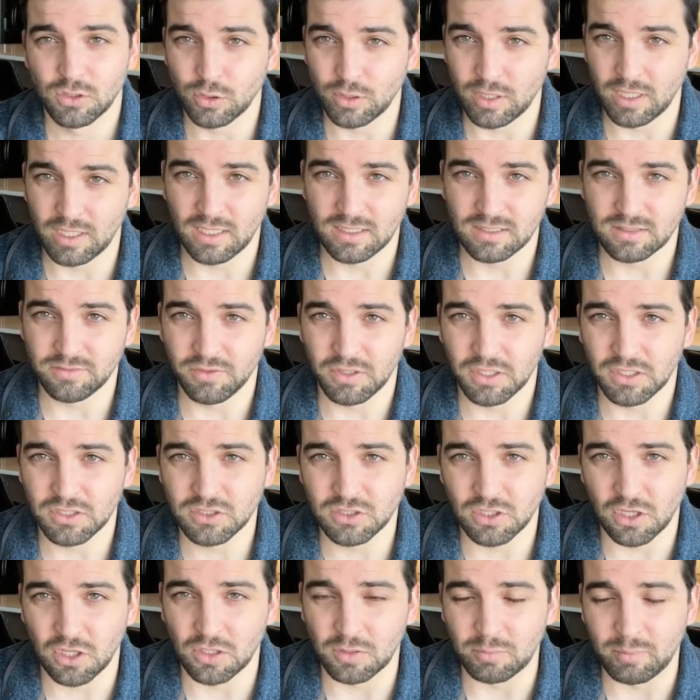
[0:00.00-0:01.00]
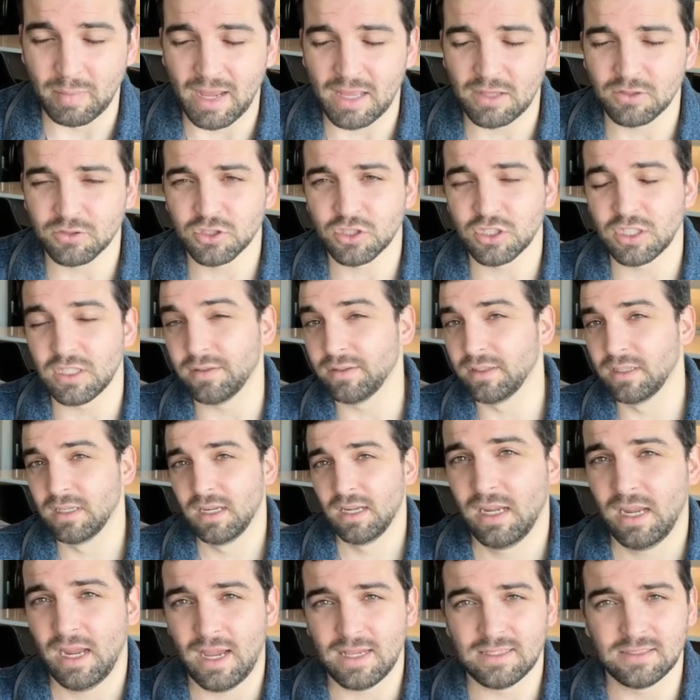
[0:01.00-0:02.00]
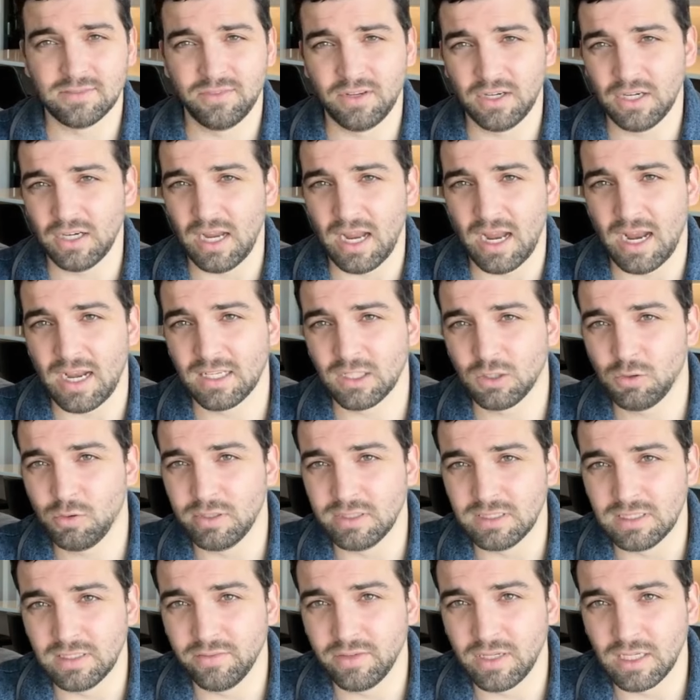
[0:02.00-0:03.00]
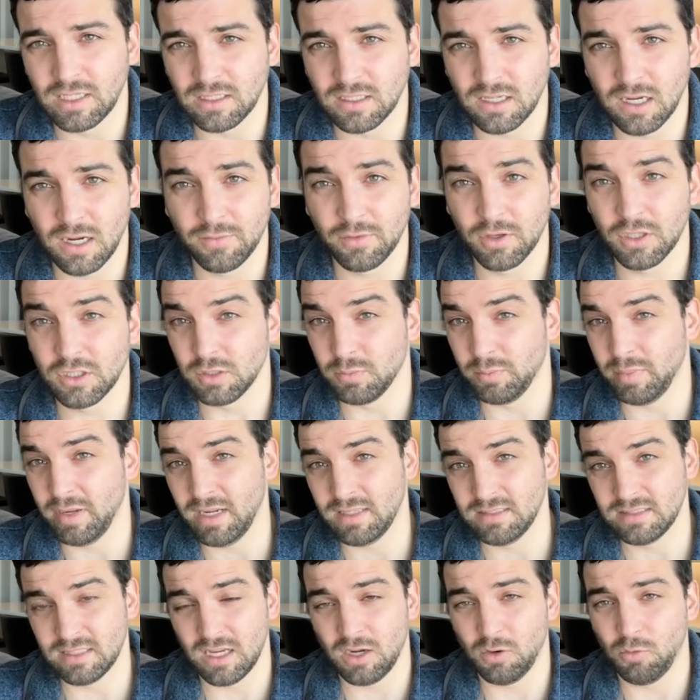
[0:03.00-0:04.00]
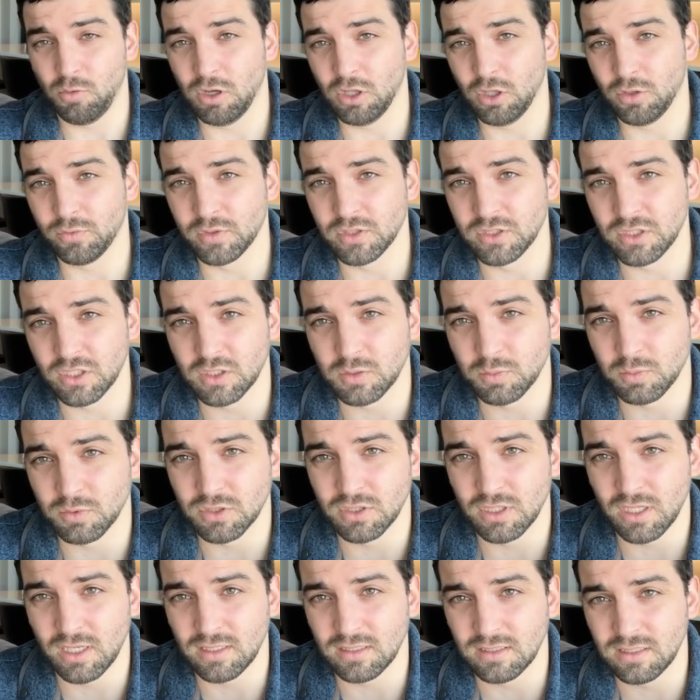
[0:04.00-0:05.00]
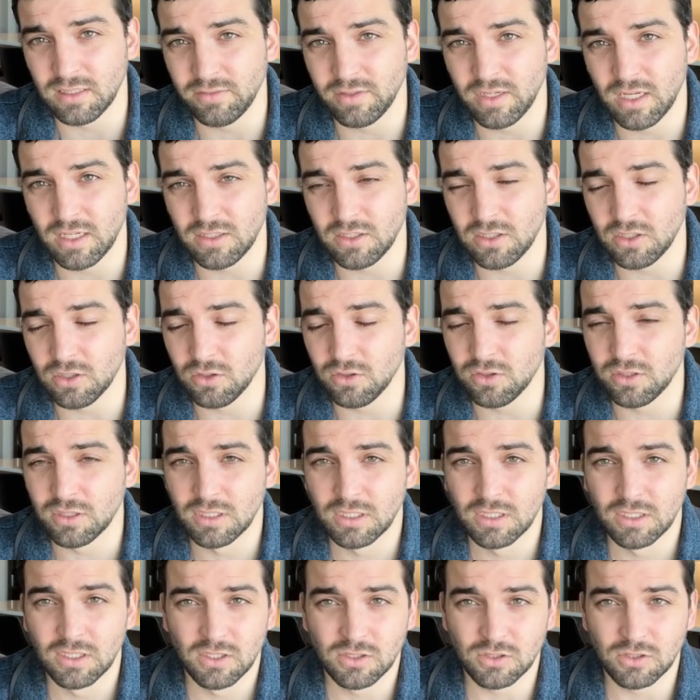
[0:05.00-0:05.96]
So again, it has a very solid balance sheet, has very adequate dividend coverage. It pays out well over 6% dividend yield.